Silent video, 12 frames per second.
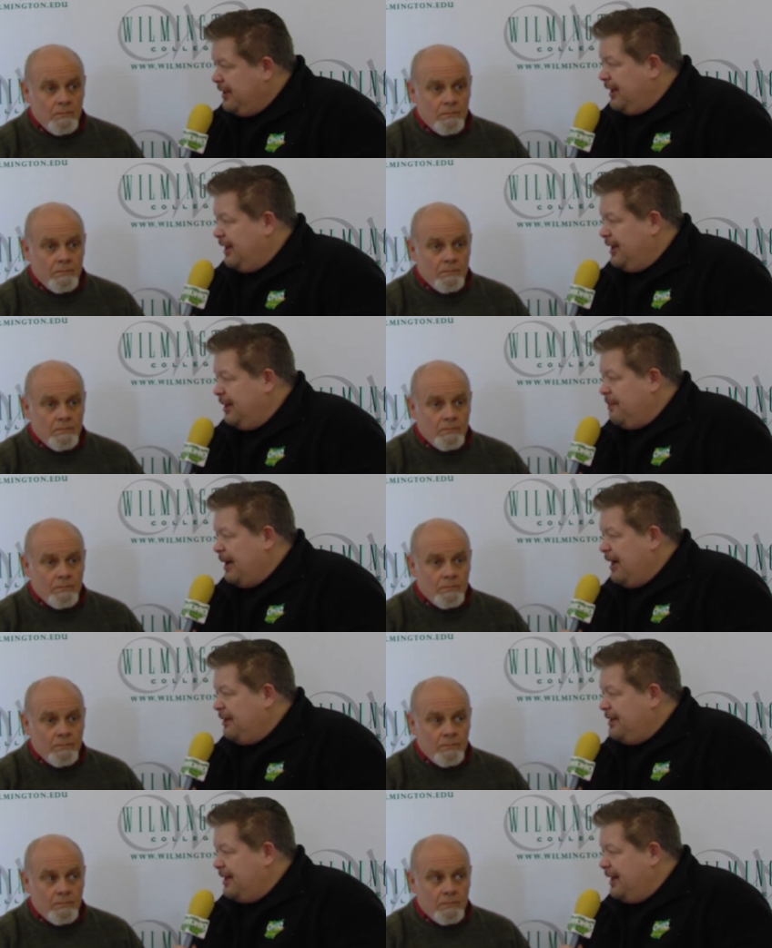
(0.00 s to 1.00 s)
Speaker 1: uh,
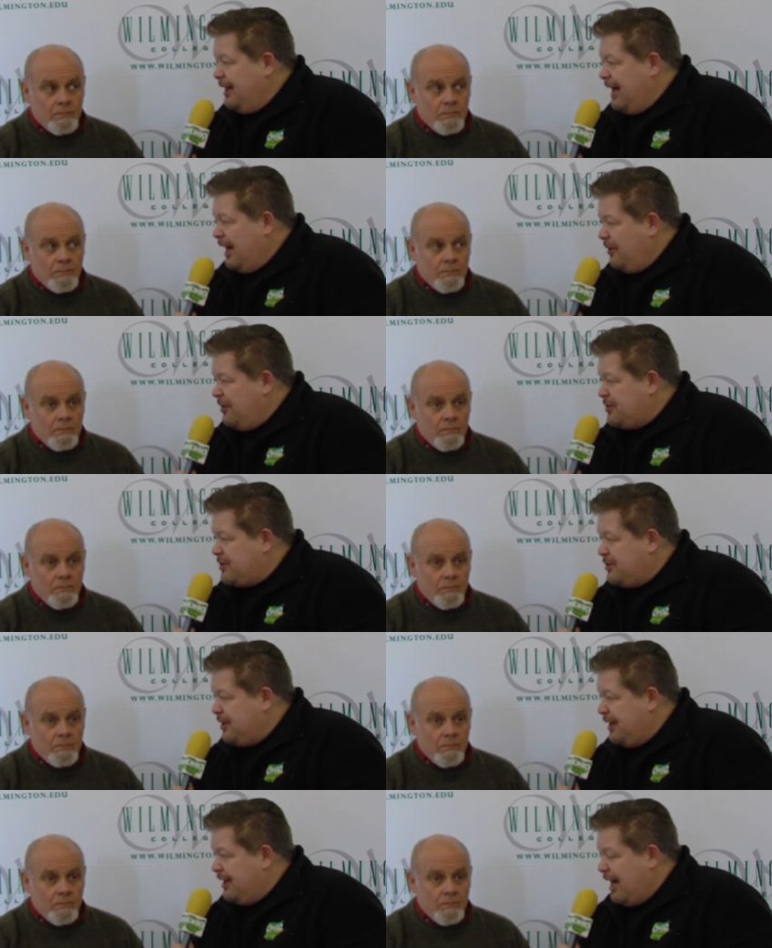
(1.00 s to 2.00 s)
about uh, how
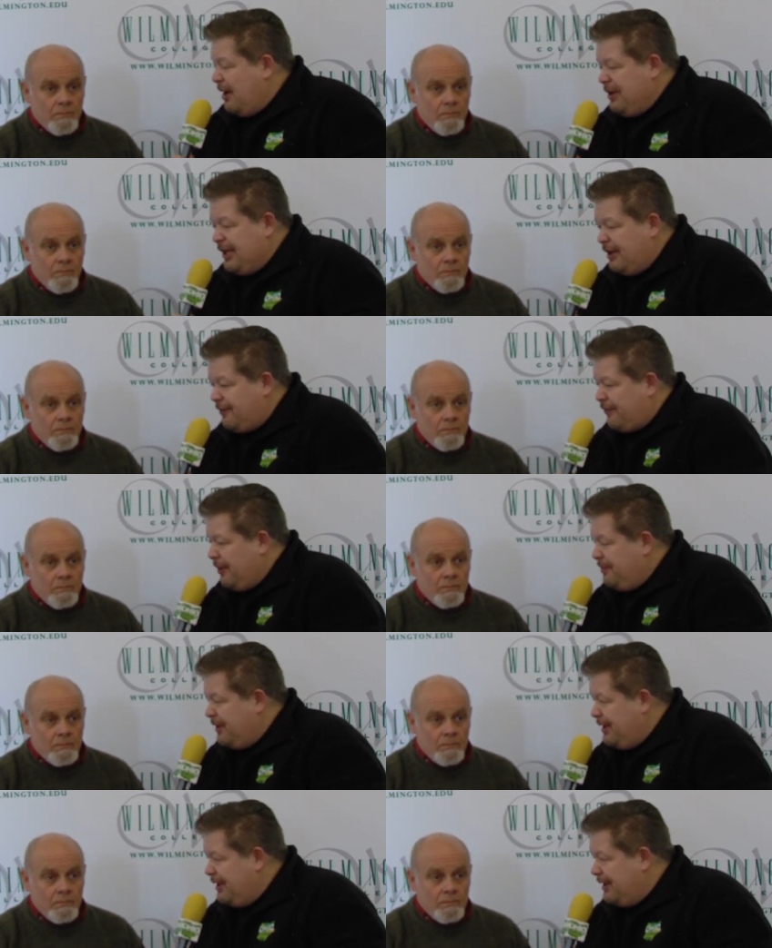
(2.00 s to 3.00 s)
it's uh, how we get
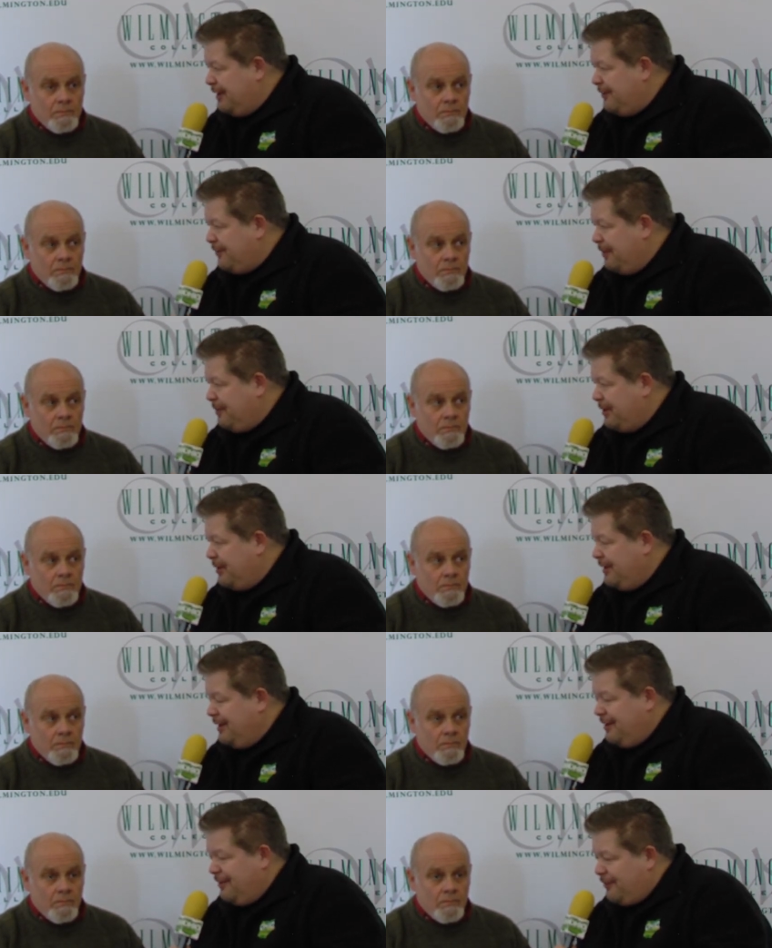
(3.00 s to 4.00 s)
from the uh, from the
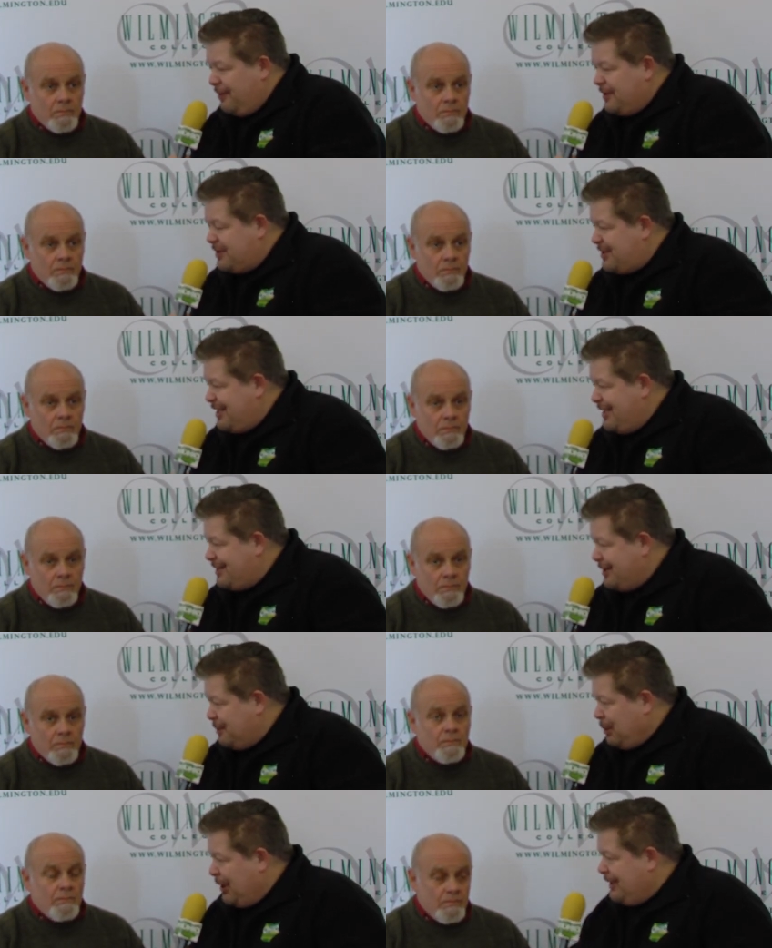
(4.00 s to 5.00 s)
from the seed to
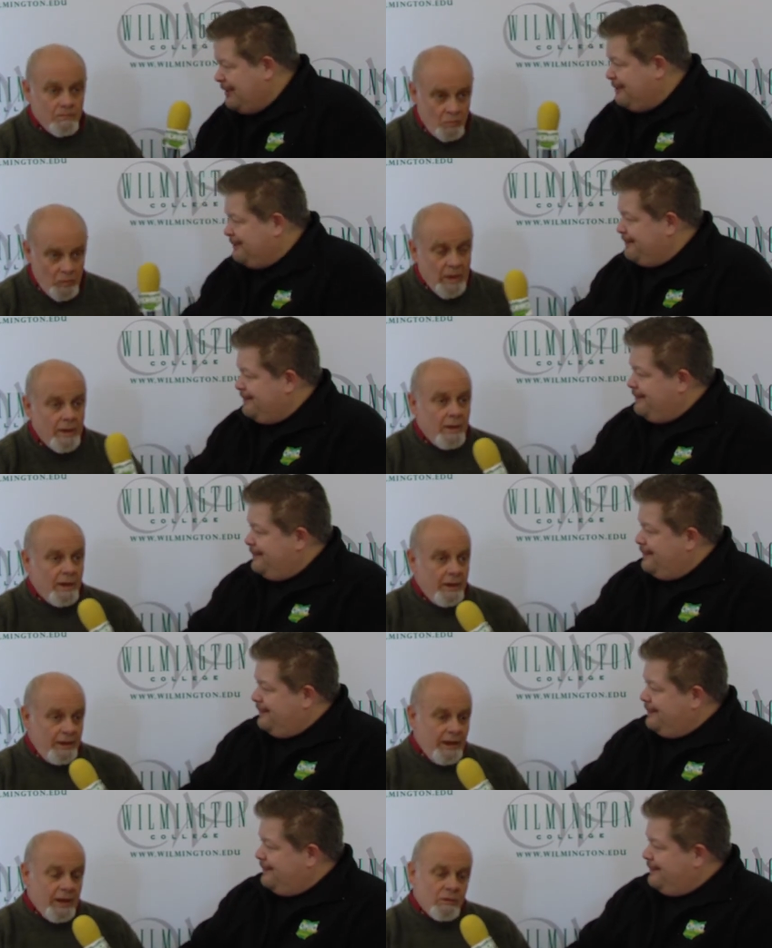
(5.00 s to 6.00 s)
the plate?
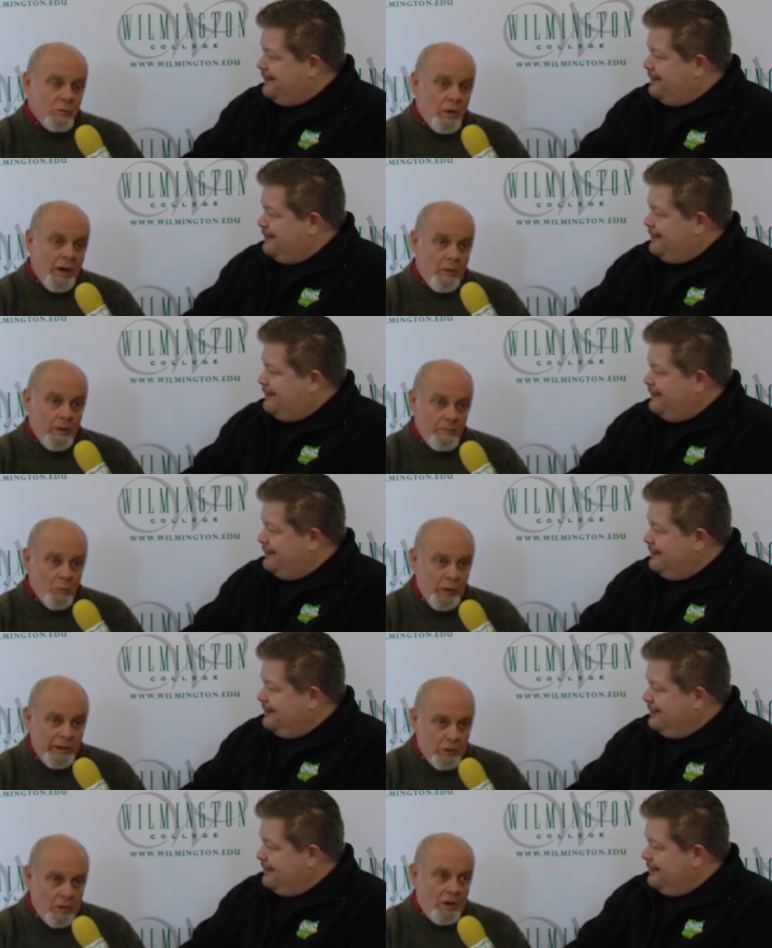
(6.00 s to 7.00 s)
Speaker 2: Yes, well,
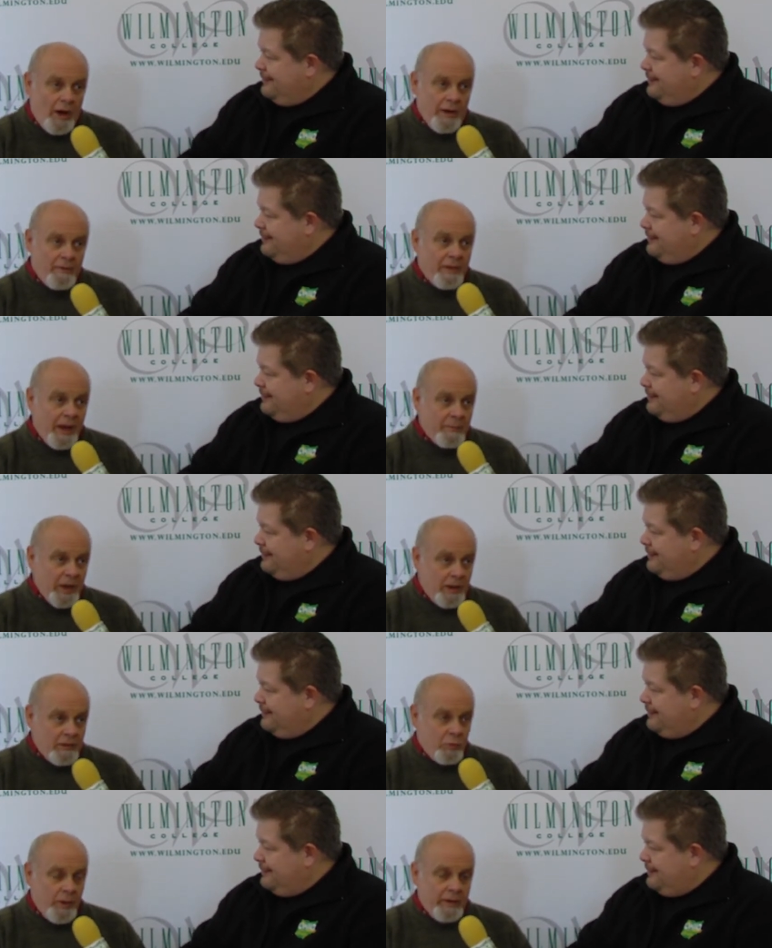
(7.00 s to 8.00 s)
we do a lot of that
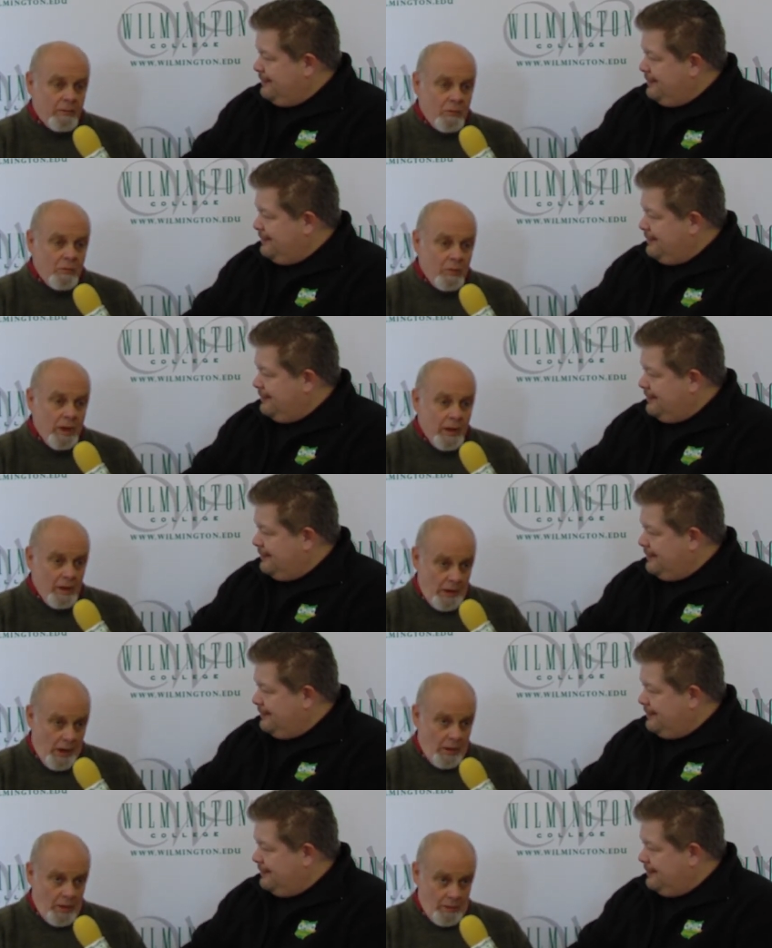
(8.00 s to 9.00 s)
because we.
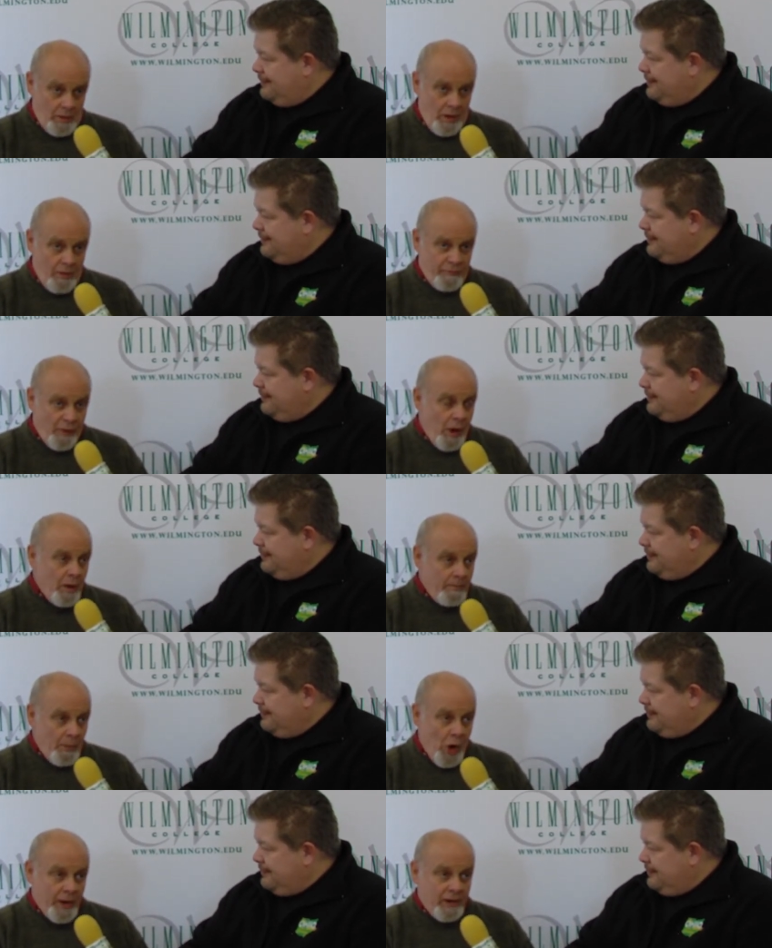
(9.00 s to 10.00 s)
Our, our
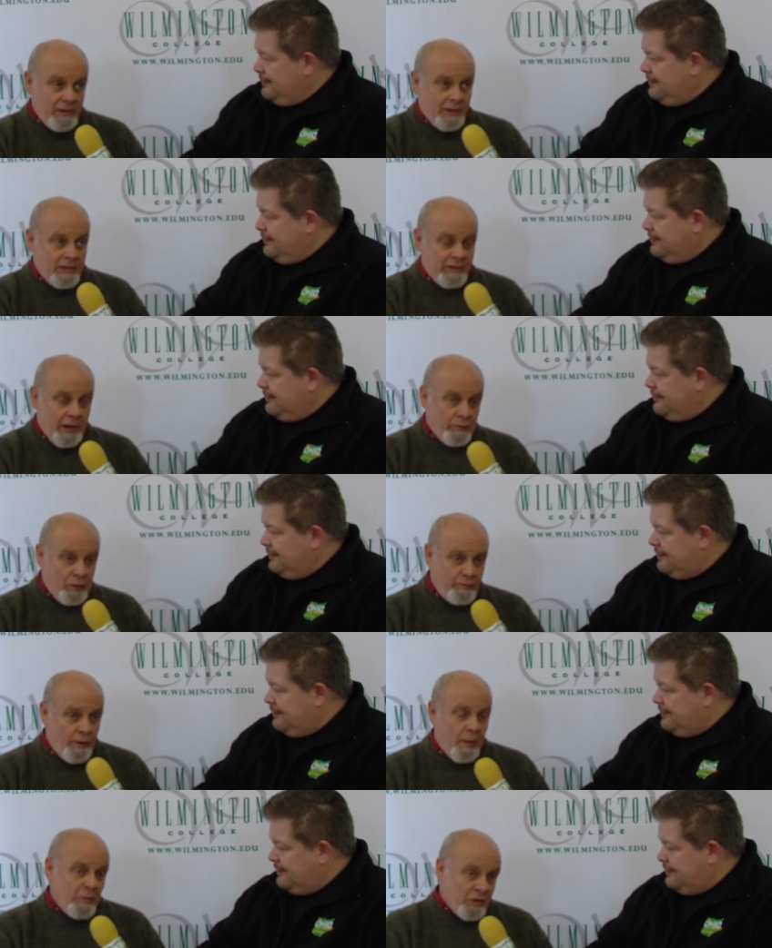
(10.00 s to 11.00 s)
farm markets at several
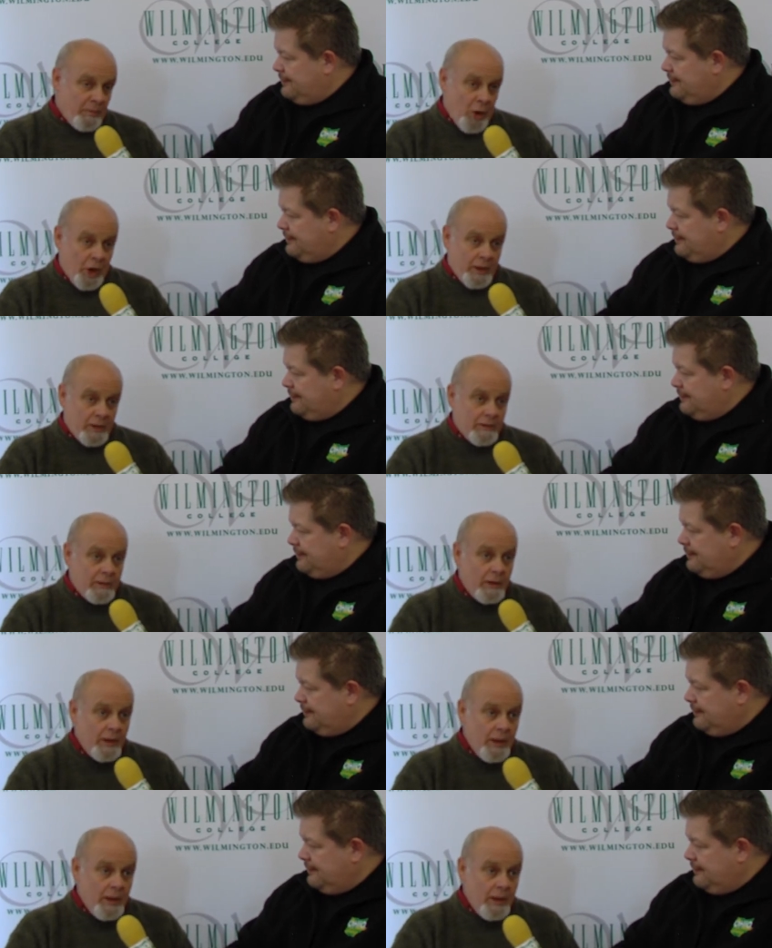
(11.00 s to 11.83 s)
farmers markets.